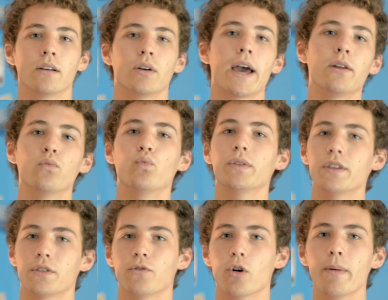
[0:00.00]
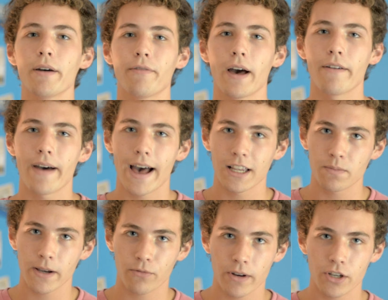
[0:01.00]
And what this 4:5
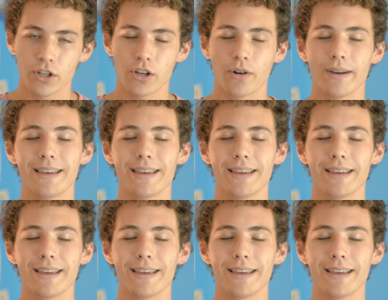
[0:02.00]
aspect ratio